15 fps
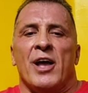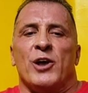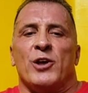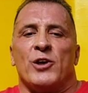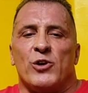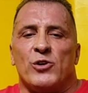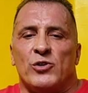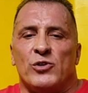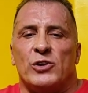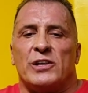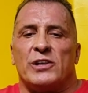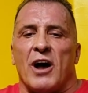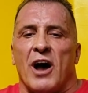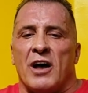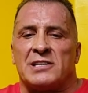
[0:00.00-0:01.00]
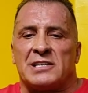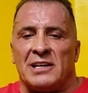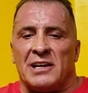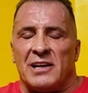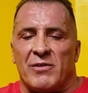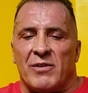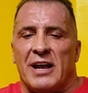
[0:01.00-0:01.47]
You know, you do this
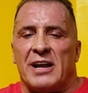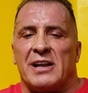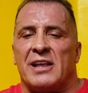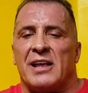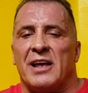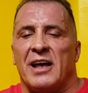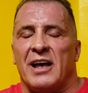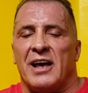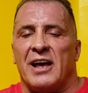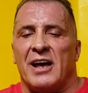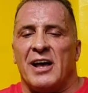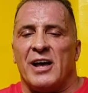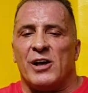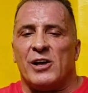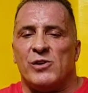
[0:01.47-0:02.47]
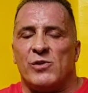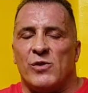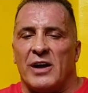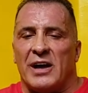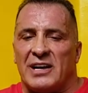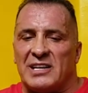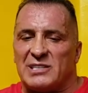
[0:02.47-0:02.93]
constantly, right? Uh, you
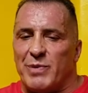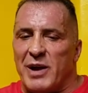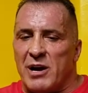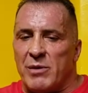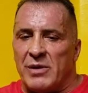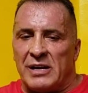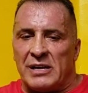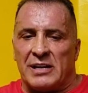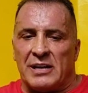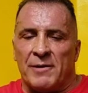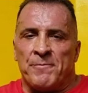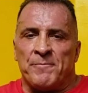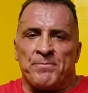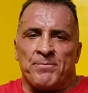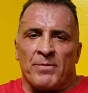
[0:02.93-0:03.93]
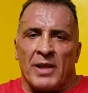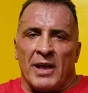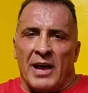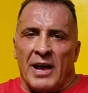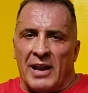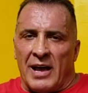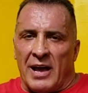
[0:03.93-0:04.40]
experiment,
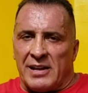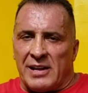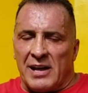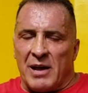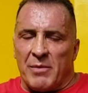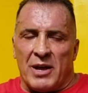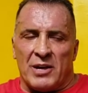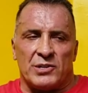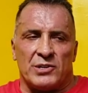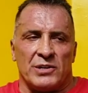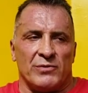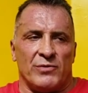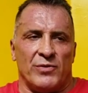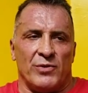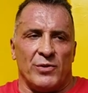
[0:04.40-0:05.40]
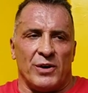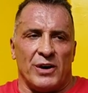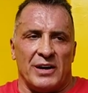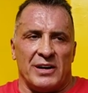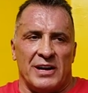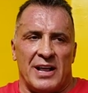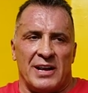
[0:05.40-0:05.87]
and I think I mentioned for
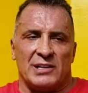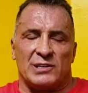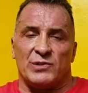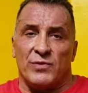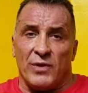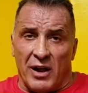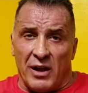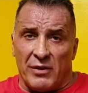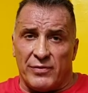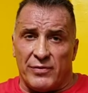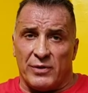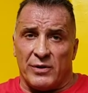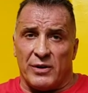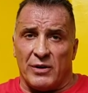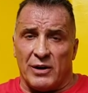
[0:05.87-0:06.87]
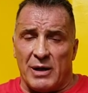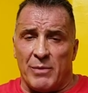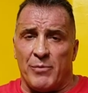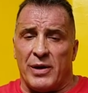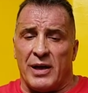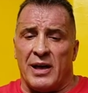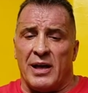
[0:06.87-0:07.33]
uh, Dennis Wolf for
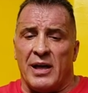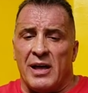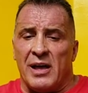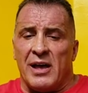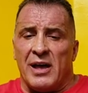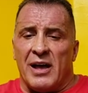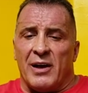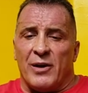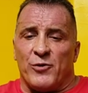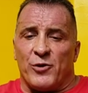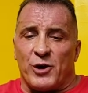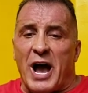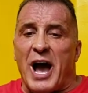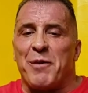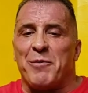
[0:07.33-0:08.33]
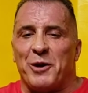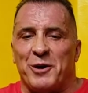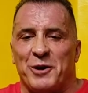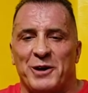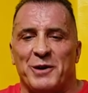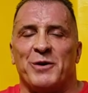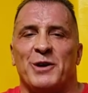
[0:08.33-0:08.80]
Olympia, for carb
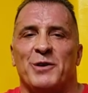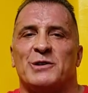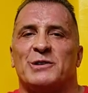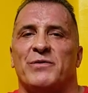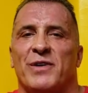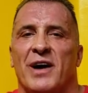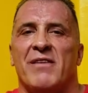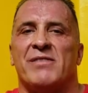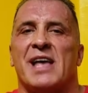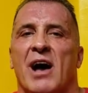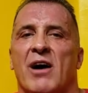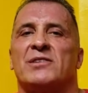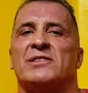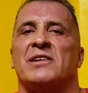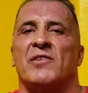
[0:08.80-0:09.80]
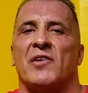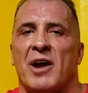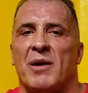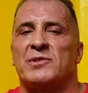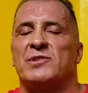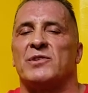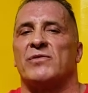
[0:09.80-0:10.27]
loading, we use 5,000
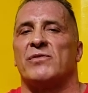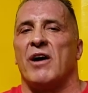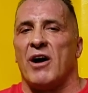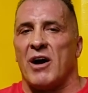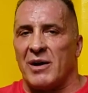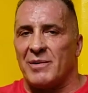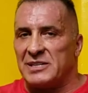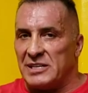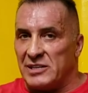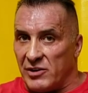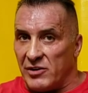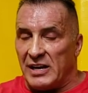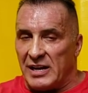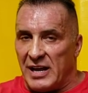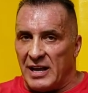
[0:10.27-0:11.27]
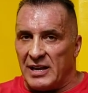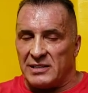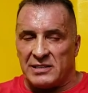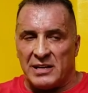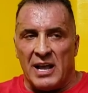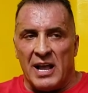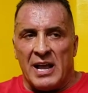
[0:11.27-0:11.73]
grams of carbs in three
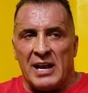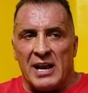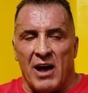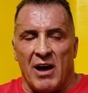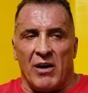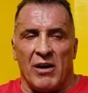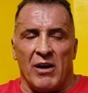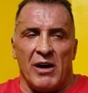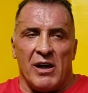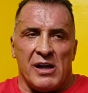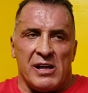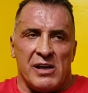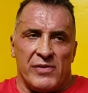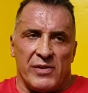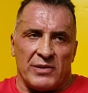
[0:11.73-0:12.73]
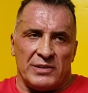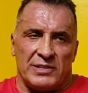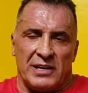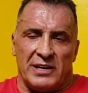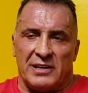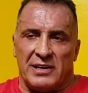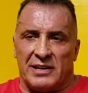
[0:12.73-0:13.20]
days. Now, if you
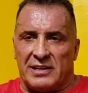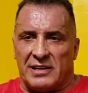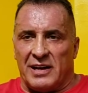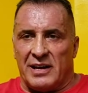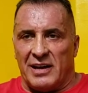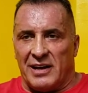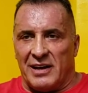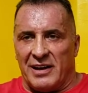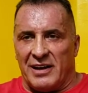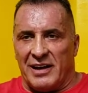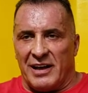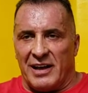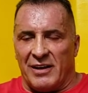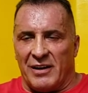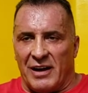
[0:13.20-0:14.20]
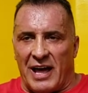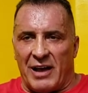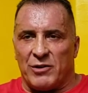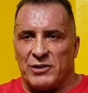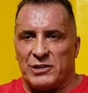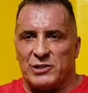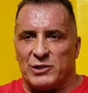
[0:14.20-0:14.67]
consider that uh, you know,
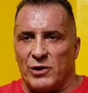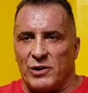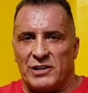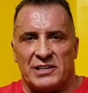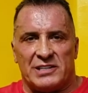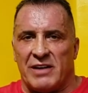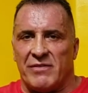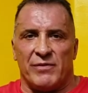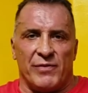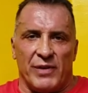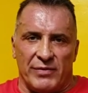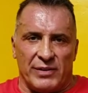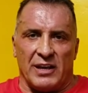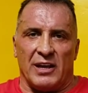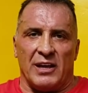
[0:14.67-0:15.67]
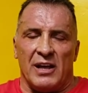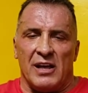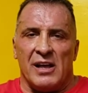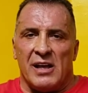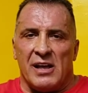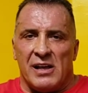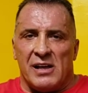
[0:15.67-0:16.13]
glycogen storage is 750,
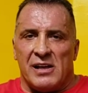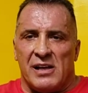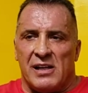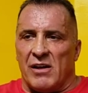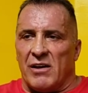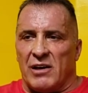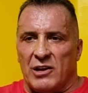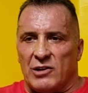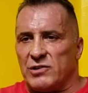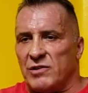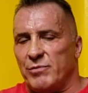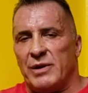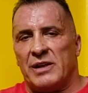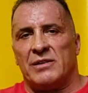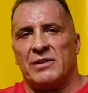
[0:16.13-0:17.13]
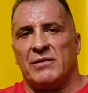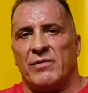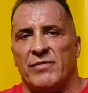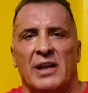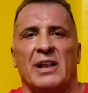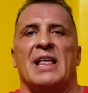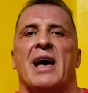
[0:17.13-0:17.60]
you know, he should have been
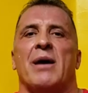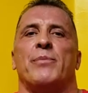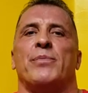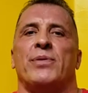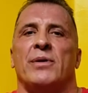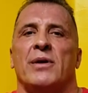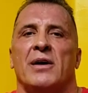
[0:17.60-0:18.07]
filled up